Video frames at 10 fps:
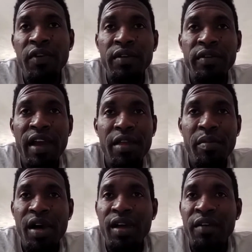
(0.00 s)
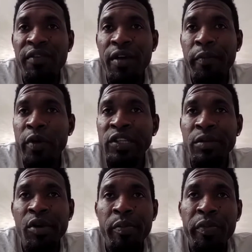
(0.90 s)
We have a right back up here,
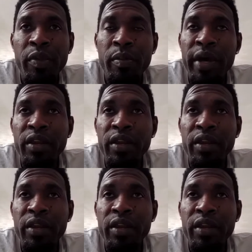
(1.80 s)
put him up